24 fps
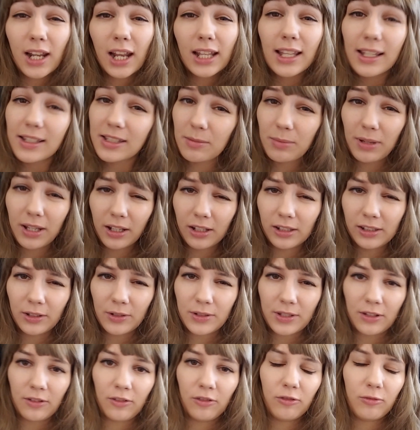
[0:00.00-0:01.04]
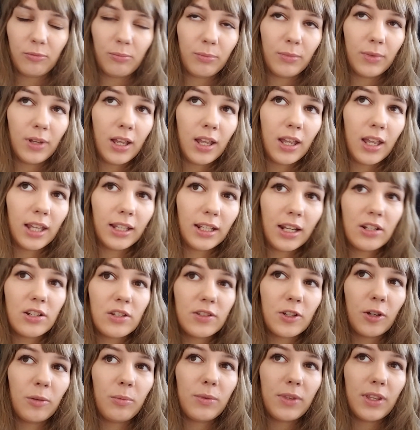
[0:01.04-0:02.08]
I like to be inclusive. And I just
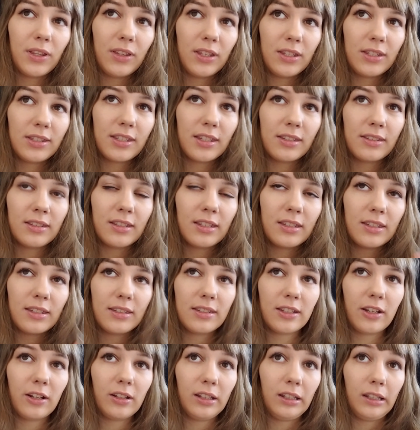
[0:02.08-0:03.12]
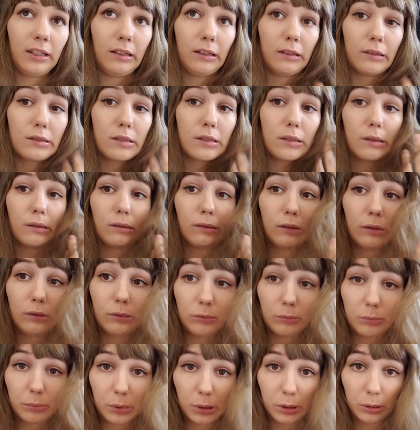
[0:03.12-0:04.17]
hope that this doesn't necessarily
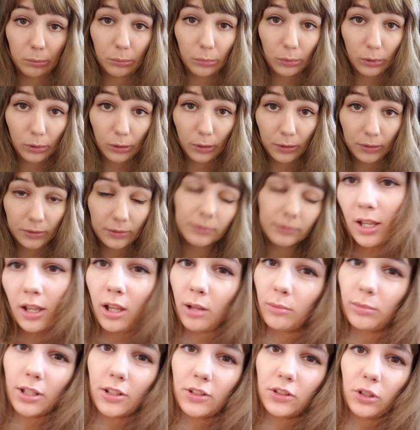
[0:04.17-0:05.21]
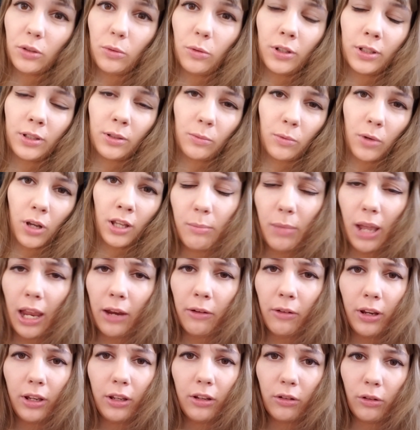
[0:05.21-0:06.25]
exclude people. Plus, who wouldn't want a
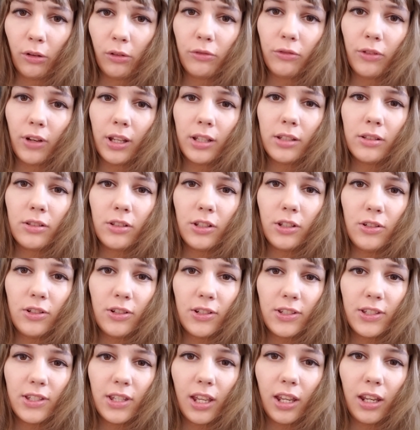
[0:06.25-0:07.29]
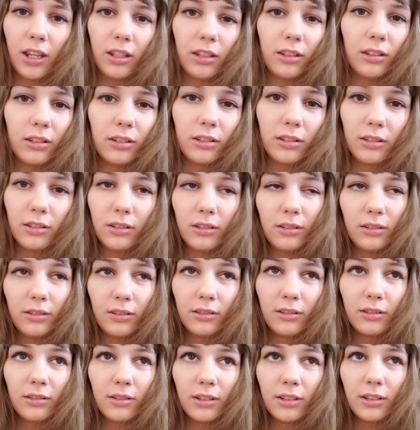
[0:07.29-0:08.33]
pirate girlfriend who just, like,
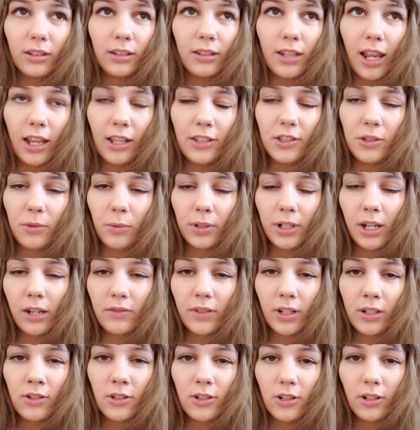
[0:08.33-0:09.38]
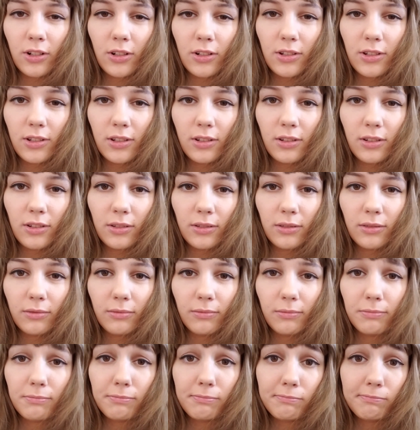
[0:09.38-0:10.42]
takes you on adventures?
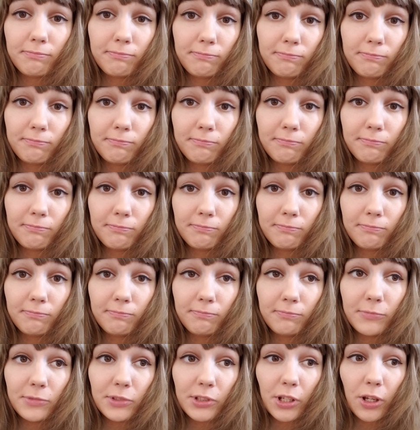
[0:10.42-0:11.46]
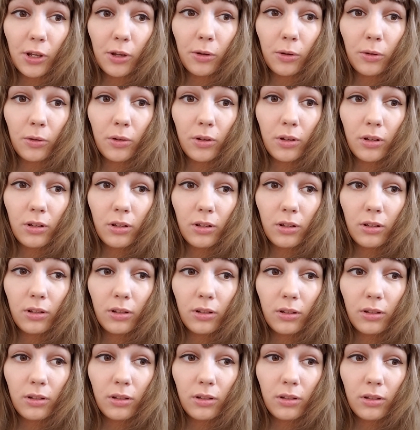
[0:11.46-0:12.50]
So,
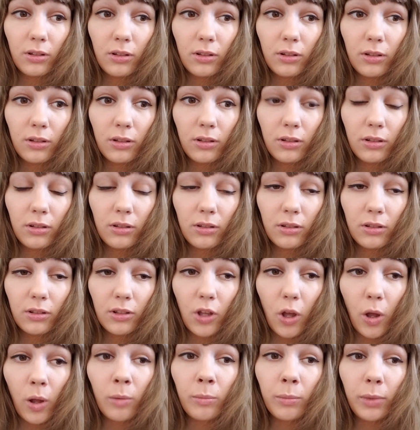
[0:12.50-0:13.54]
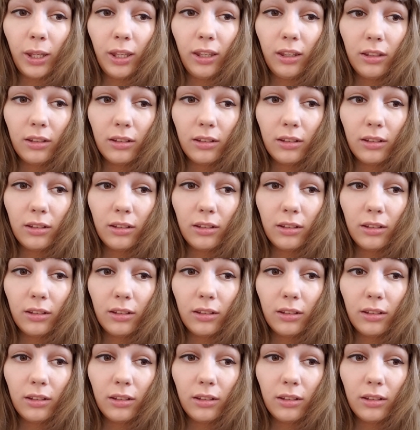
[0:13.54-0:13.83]
call me.